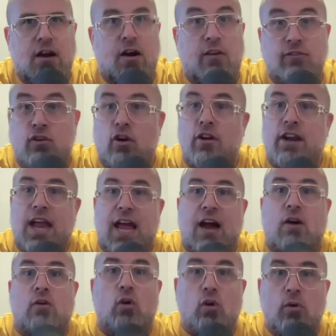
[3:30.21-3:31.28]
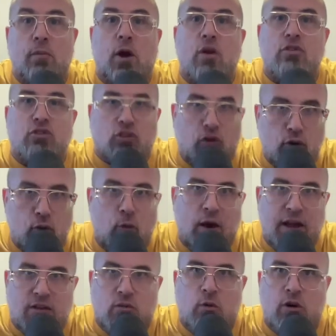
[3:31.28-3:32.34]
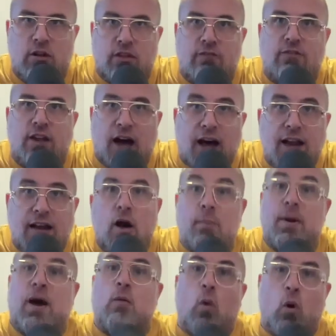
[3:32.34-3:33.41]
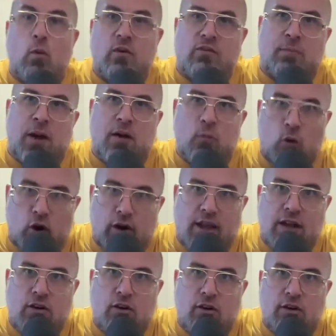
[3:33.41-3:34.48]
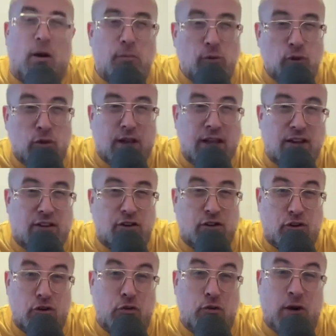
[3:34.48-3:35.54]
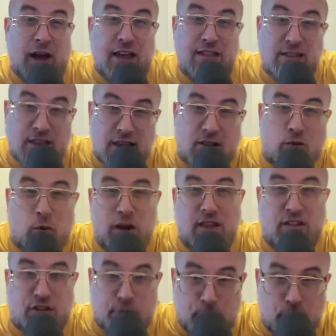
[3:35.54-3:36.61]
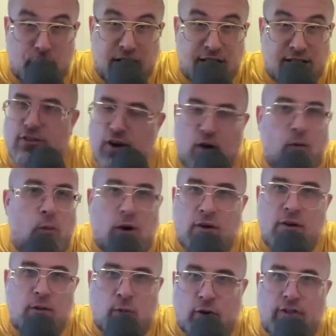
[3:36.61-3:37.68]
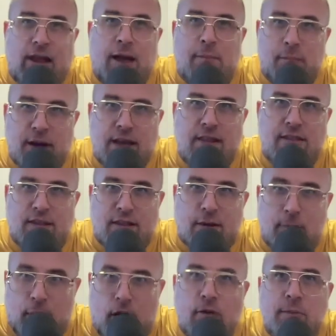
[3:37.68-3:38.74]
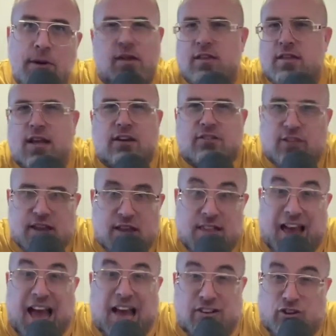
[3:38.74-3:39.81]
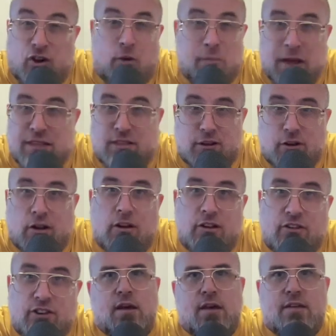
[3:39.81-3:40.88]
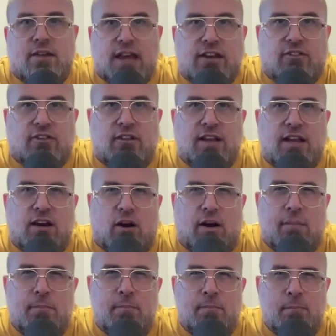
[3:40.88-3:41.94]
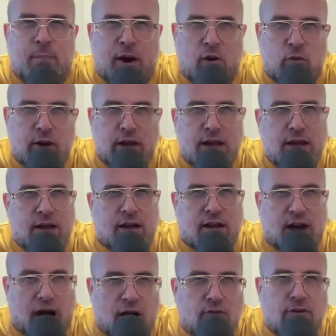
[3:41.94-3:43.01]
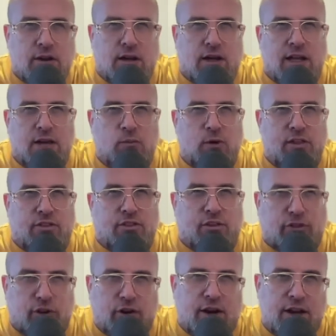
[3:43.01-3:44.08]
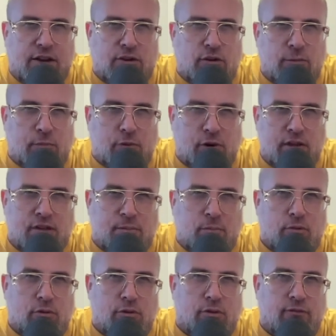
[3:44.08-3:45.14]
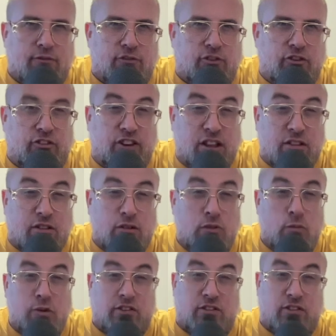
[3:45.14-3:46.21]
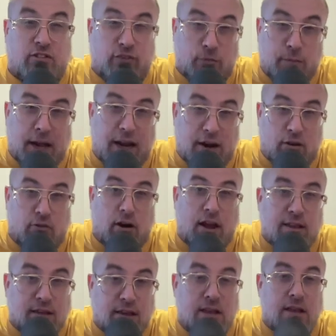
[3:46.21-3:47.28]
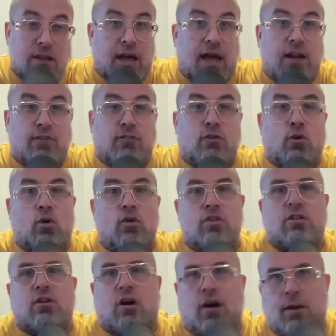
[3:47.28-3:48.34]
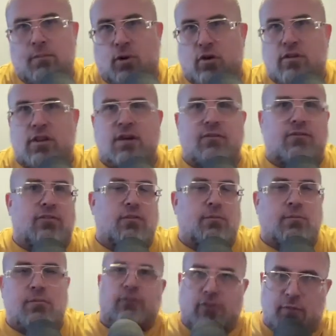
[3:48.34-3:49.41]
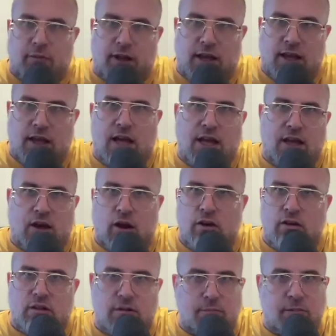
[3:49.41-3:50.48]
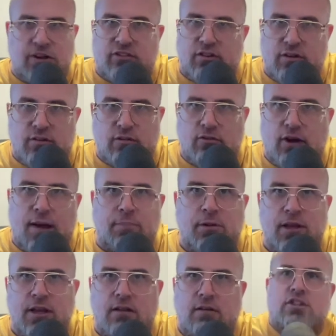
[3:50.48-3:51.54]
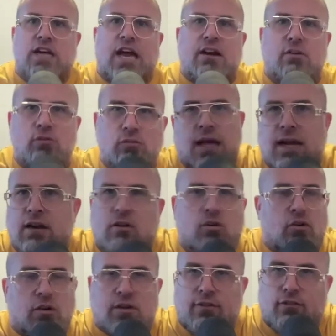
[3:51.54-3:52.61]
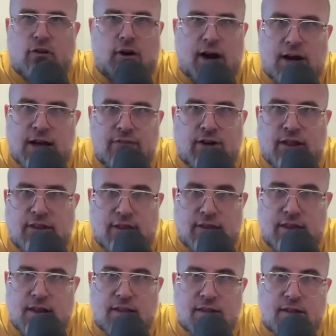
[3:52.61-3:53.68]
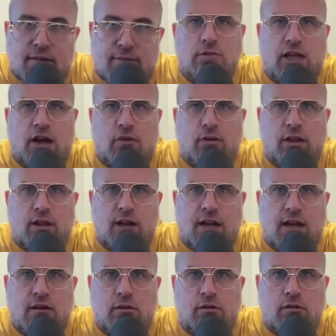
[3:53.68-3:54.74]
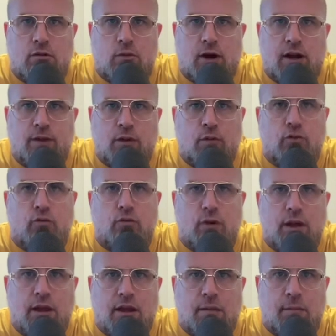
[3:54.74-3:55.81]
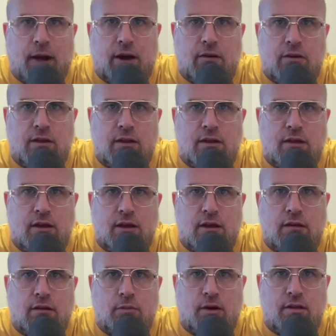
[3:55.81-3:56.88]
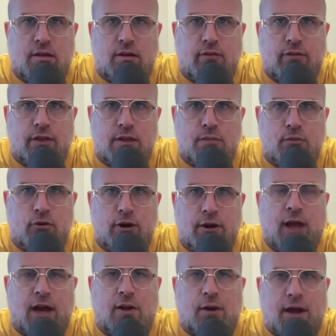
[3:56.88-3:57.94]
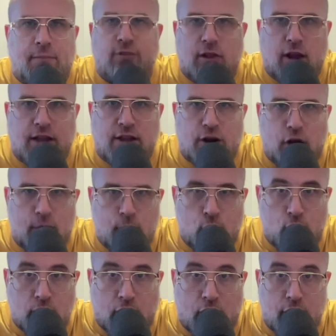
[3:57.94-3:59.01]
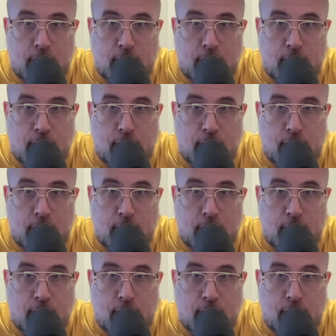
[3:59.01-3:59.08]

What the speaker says: I've got now almost 2 weeks worth of data about what we've been working on. I'm looking to do a 6-week sprint. Don't worry what that means at the moment. Essentially, it's agile methodology. Essentially, I'm melding it currently with the 32 principles of jiu-jitsu, which is from Henna Gracie, and of course time boxing from the Eco Submission Grappling channel, and of course a variety of other things. Yeah, I really need to lose weight. It was really embarrassing seeing myself this morning. Anyway, if you'd like to know more, go to